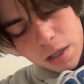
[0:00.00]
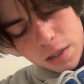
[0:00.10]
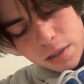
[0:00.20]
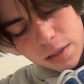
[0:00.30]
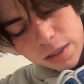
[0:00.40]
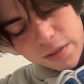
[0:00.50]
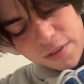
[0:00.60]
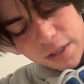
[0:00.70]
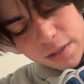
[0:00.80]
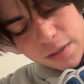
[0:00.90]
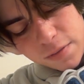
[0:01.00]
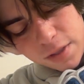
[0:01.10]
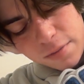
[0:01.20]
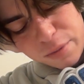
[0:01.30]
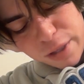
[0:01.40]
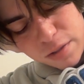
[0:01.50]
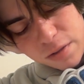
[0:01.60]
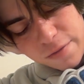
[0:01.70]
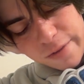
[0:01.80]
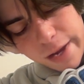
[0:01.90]
The significance of the
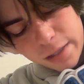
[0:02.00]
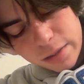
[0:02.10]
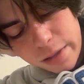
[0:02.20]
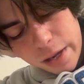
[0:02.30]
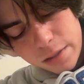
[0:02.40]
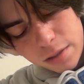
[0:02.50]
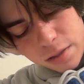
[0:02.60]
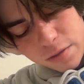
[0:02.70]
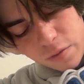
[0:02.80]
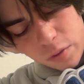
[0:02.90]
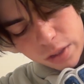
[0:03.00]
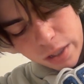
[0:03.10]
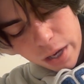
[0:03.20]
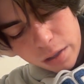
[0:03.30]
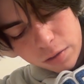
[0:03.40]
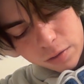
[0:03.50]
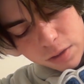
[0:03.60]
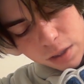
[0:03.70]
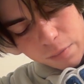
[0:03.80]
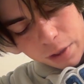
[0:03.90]
appraisal of facts lies in its forcing actors
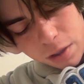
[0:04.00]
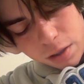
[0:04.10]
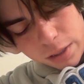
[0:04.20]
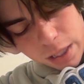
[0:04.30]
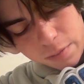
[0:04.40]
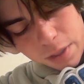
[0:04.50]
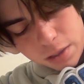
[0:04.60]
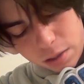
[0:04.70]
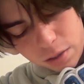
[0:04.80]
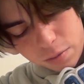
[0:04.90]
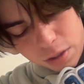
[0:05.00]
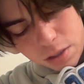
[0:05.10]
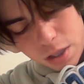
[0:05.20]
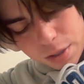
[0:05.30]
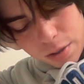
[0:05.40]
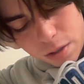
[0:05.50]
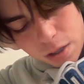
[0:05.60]
to come in contact mentally with each other,